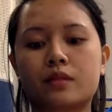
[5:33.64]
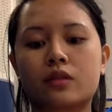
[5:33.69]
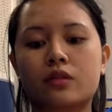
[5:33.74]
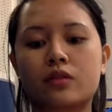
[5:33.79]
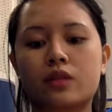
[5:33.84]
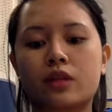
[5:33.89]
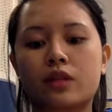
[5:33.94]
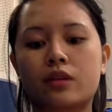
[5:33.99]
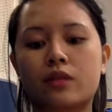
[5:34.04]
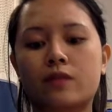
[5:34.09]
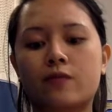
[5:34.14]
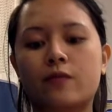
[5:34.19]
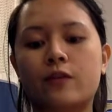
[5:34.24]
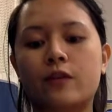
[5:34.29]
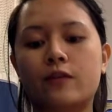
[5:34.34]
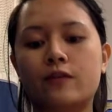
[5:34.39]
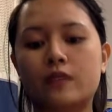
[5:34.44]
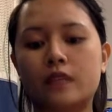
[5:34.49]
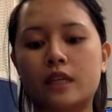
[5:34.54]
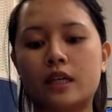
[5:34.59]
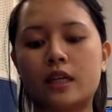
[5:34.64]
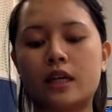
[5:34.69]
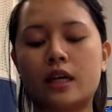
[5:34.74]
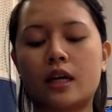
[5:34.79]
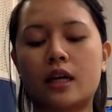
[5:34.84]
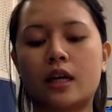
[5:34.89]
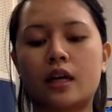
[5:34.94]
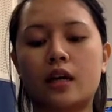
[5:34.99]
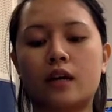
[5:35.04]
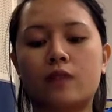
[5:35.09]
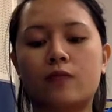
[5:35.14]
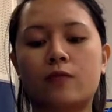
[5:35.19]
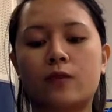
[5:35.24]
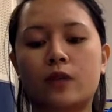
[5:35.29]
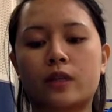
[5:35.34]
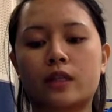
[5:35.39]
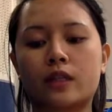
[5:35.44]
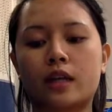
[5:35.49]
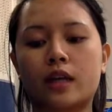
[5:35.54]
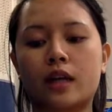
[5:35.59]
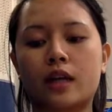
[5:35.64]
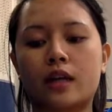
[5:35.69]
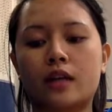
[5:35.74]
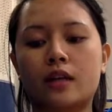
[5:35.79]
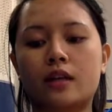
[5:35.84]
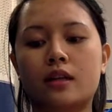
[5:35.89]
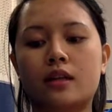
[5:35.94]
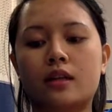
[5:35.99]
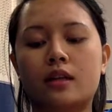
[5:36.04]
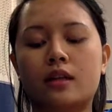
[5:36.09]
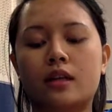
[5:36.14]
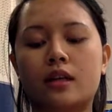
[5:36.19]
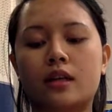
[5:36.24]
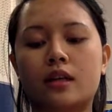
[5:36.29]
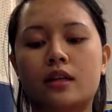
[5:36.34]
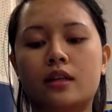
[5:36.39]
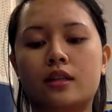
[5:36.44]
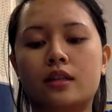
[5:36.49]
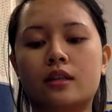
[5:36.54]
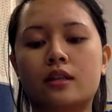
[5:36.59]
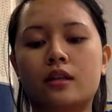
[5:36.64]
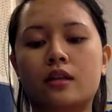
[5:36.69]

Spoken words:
350 and 410, his